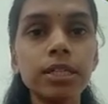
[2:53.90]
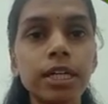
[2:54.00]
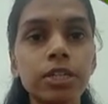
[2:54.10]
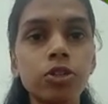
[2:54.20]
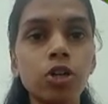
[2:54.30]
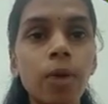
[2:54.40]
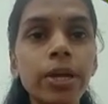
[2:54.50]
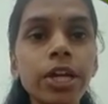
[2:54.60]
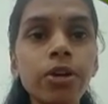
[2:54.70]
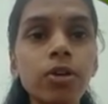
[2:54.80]
it is
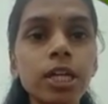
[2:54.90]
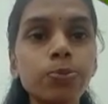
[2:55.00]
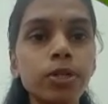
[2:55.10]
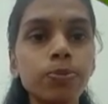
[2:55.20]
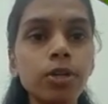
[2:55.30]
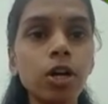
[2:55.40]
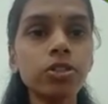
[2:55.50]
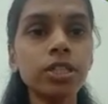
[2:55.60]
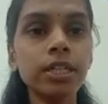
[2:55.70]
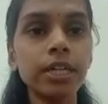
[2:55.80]
commonly known as purple
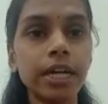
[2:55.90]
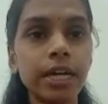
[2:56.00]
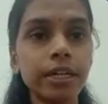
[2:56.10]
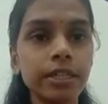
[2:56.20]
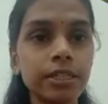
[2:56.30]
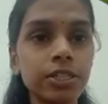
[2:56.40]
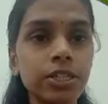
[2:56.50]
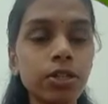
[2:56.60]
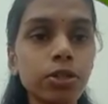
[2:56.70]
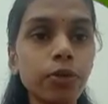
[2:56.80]
orchid and is a
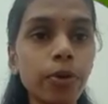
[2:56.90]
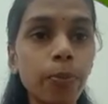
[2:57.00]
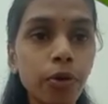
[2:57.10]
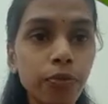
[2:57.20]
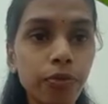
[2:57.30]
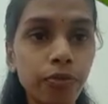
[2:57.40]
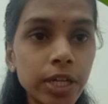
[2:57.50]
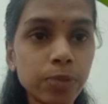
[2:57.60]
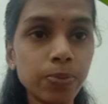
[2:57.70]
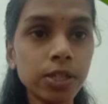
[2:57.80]
genus of about
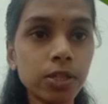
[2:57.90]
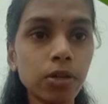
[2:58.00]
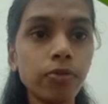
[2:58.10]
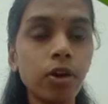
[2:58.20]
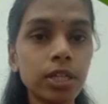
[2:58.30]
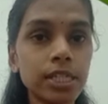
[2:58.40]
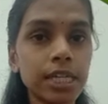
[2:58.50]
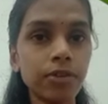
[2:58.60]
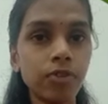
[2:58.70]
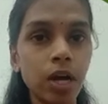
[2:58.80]
50 species of orchids
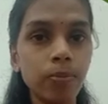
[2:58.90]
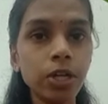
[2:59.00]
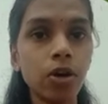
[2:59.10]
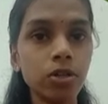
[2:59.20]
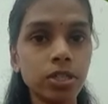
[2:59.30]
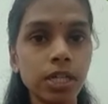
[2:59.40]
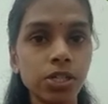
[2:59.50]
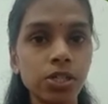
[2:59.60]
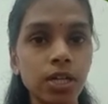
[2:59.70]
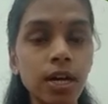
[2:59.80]
in a family
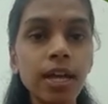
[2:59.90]
Orchidaceae.